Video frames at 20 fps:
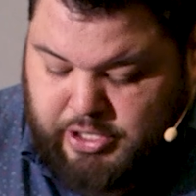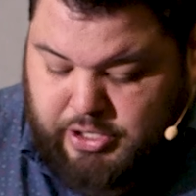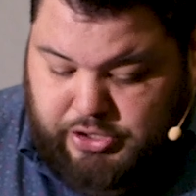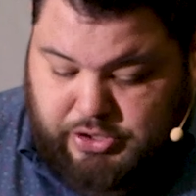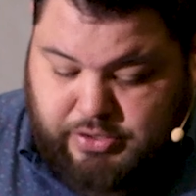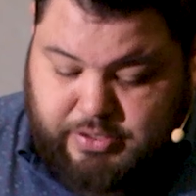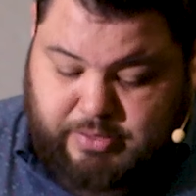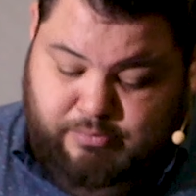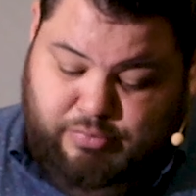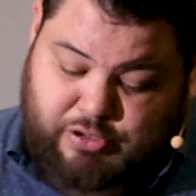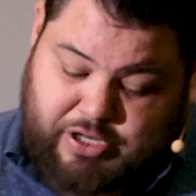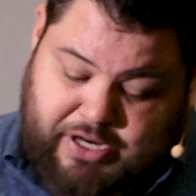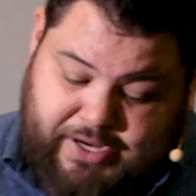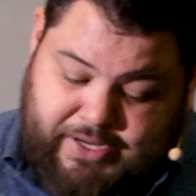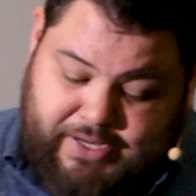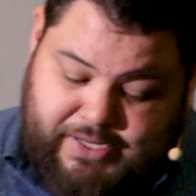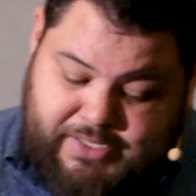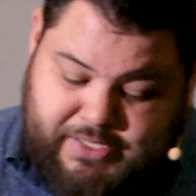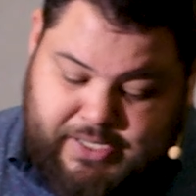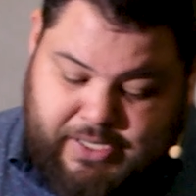You can
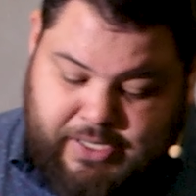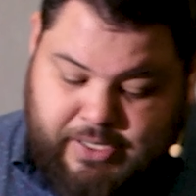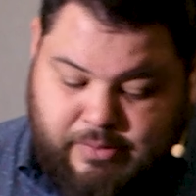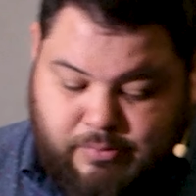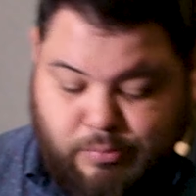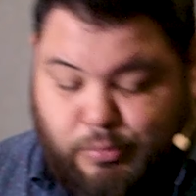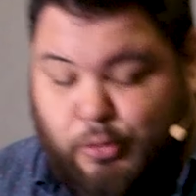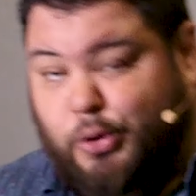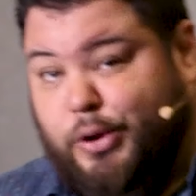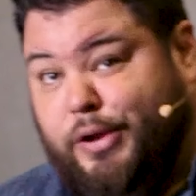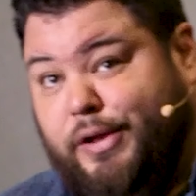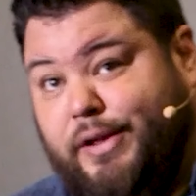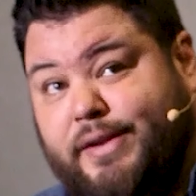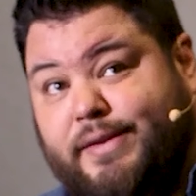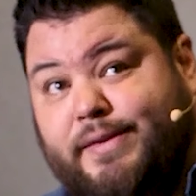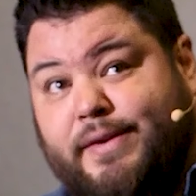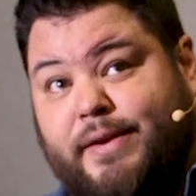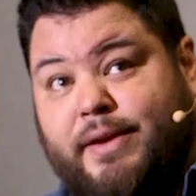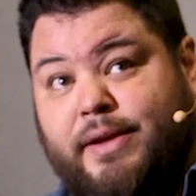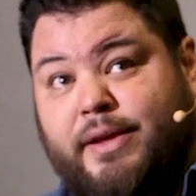brine it, broil
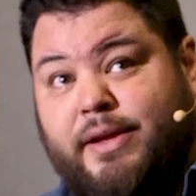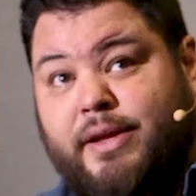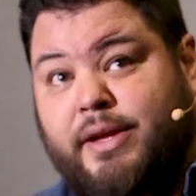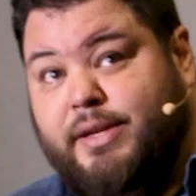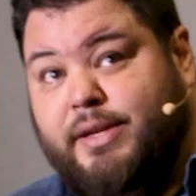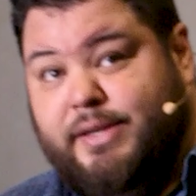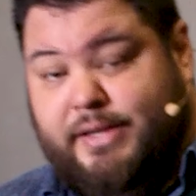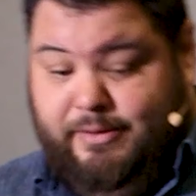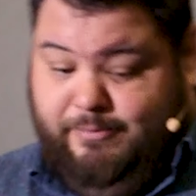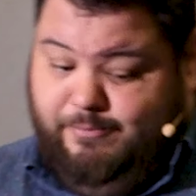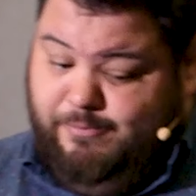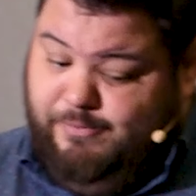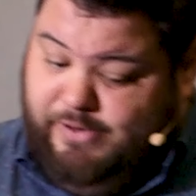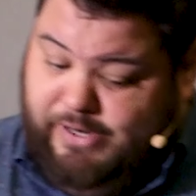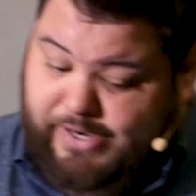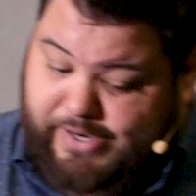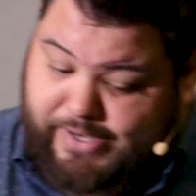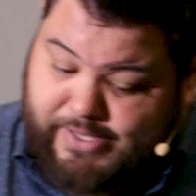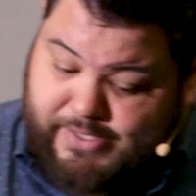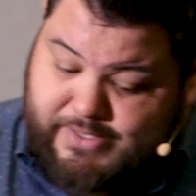it, deep
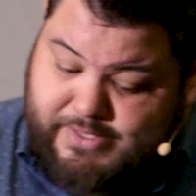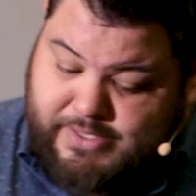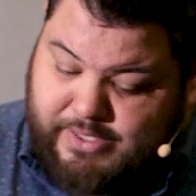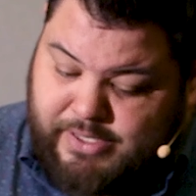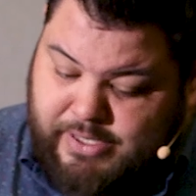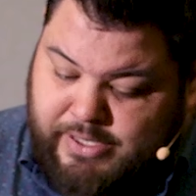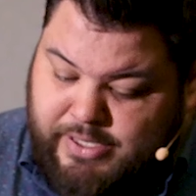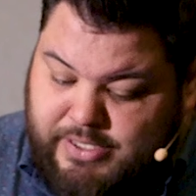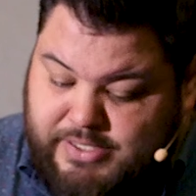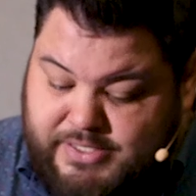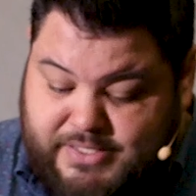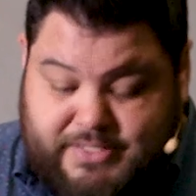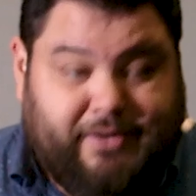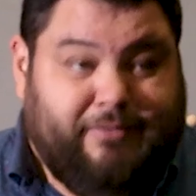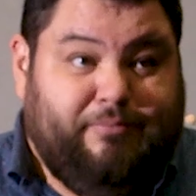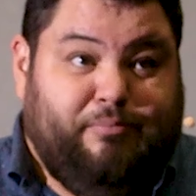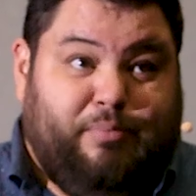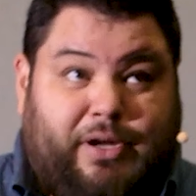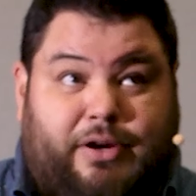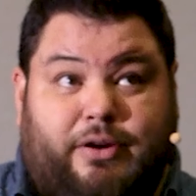fry it,
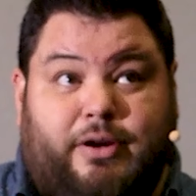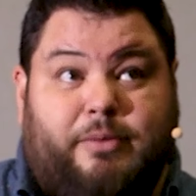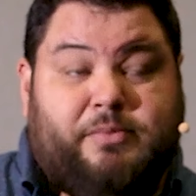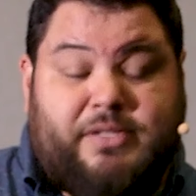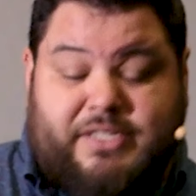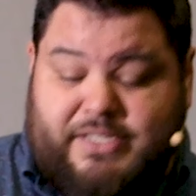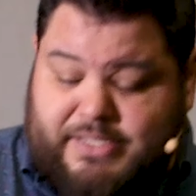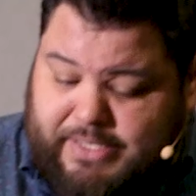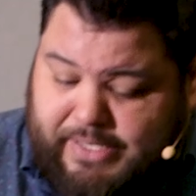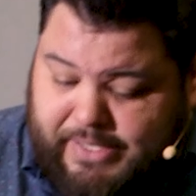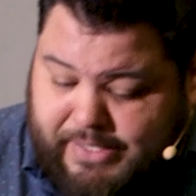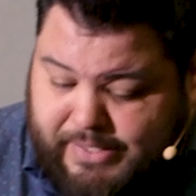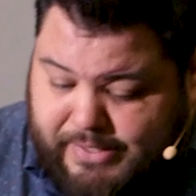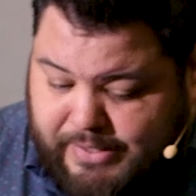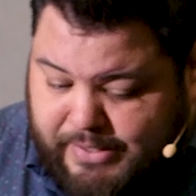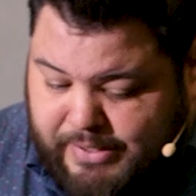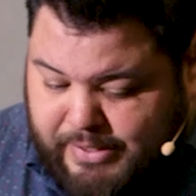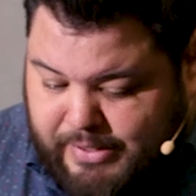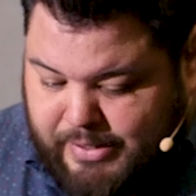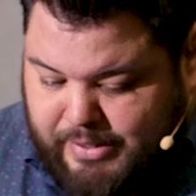stuff butter up the
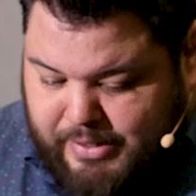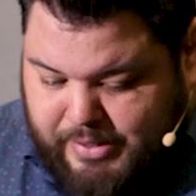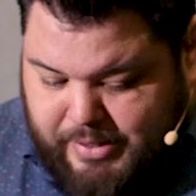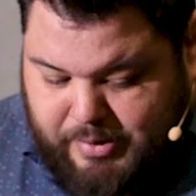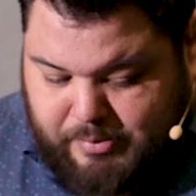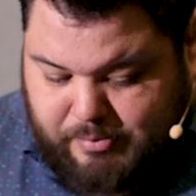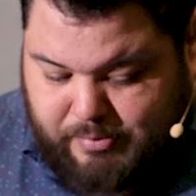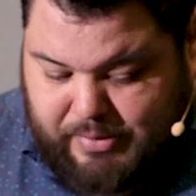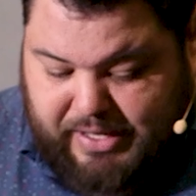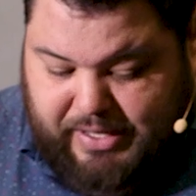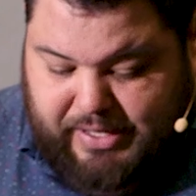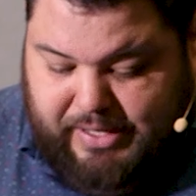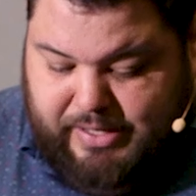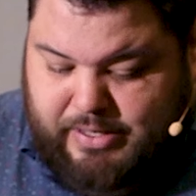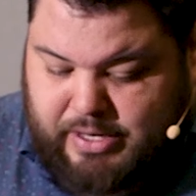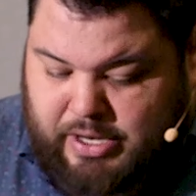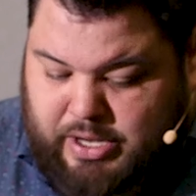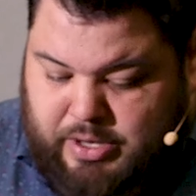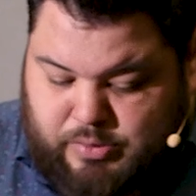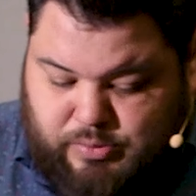skin, make
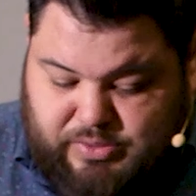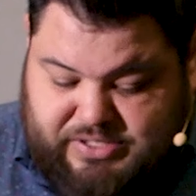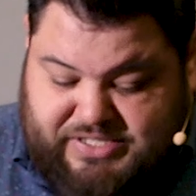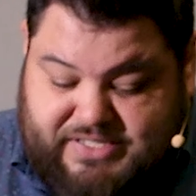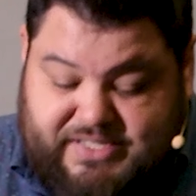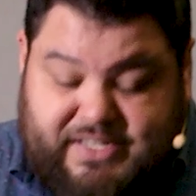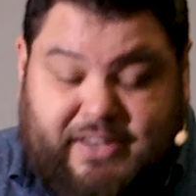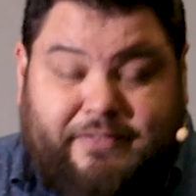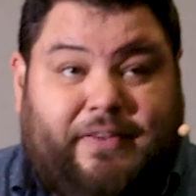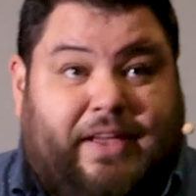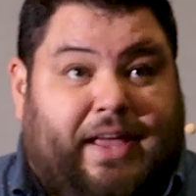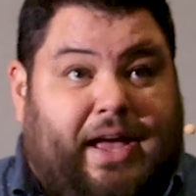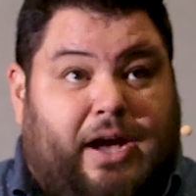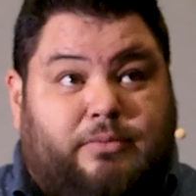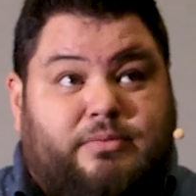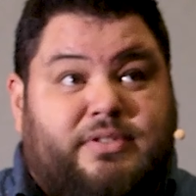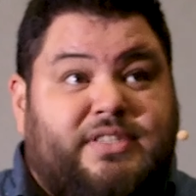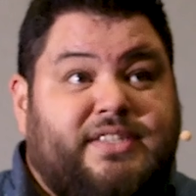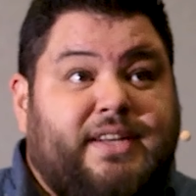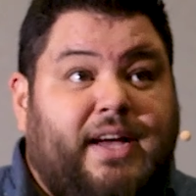it with stuffing
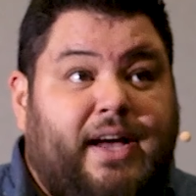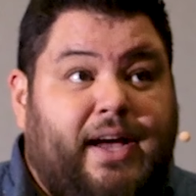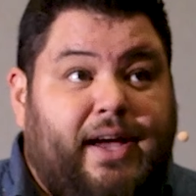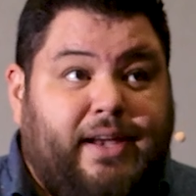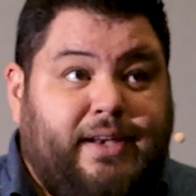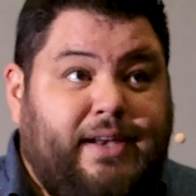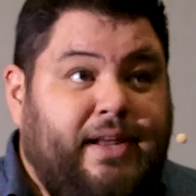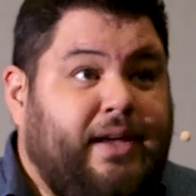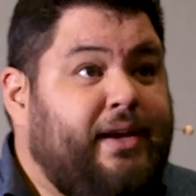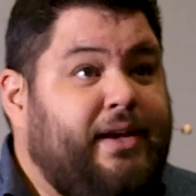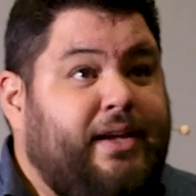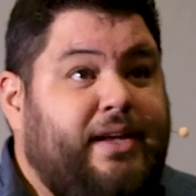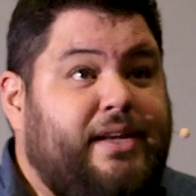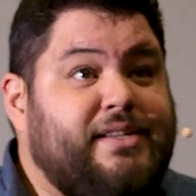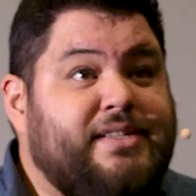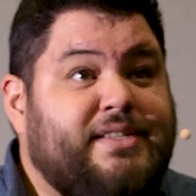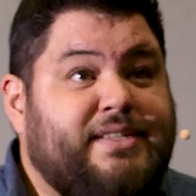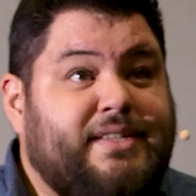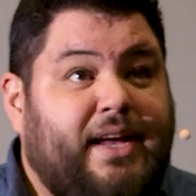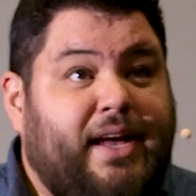outside,
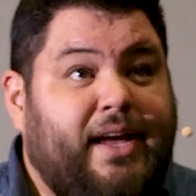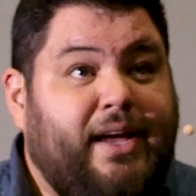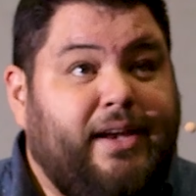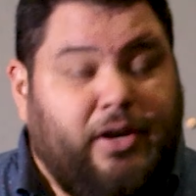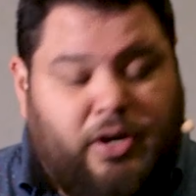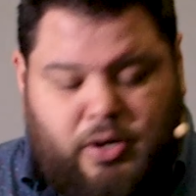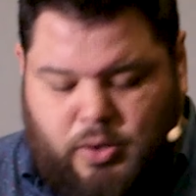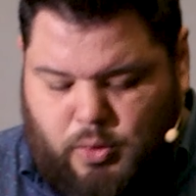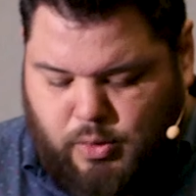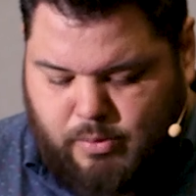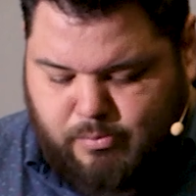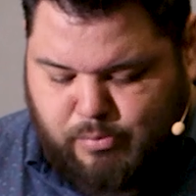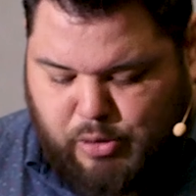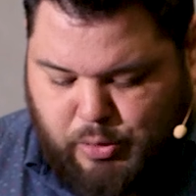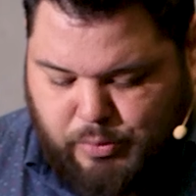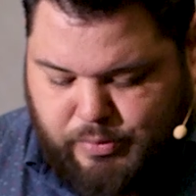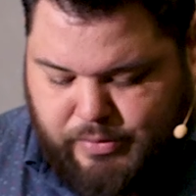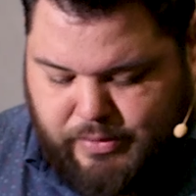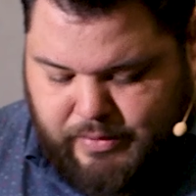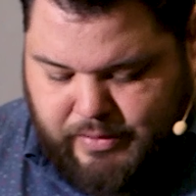inside, or
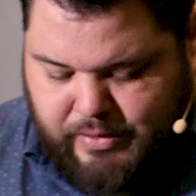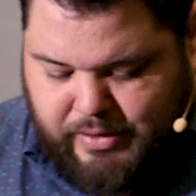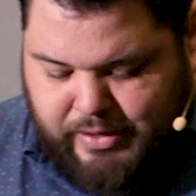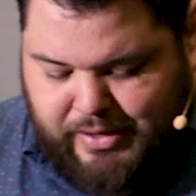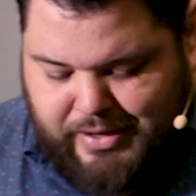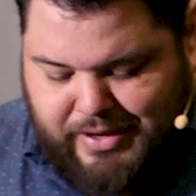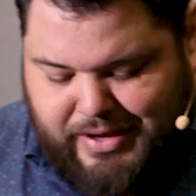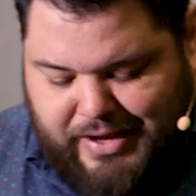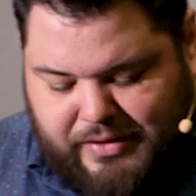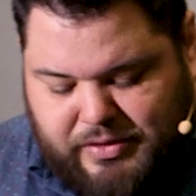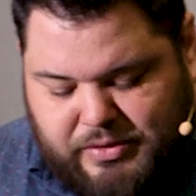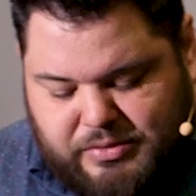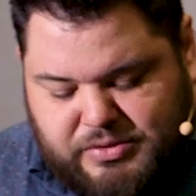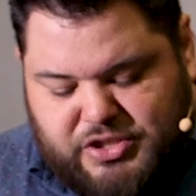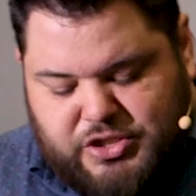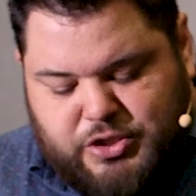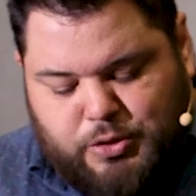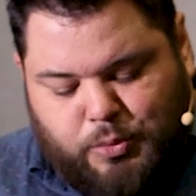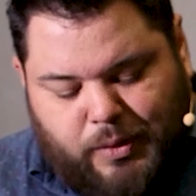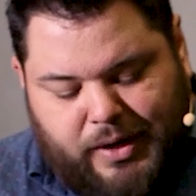both. In
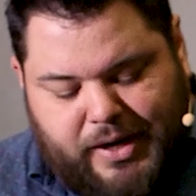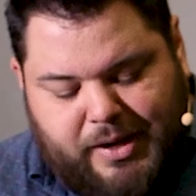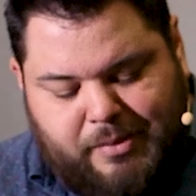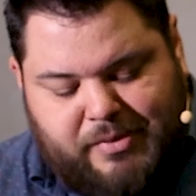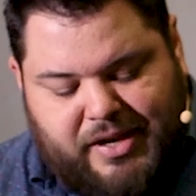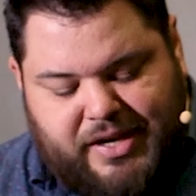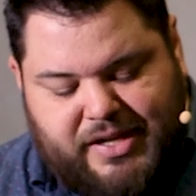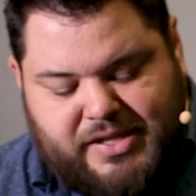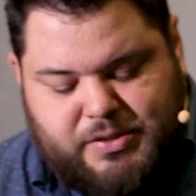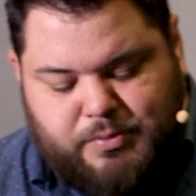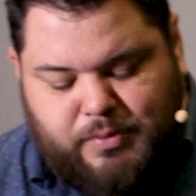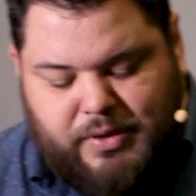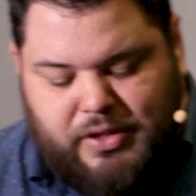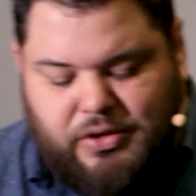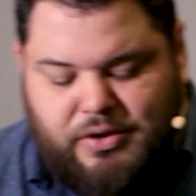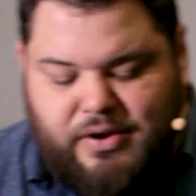those 20 minutes, we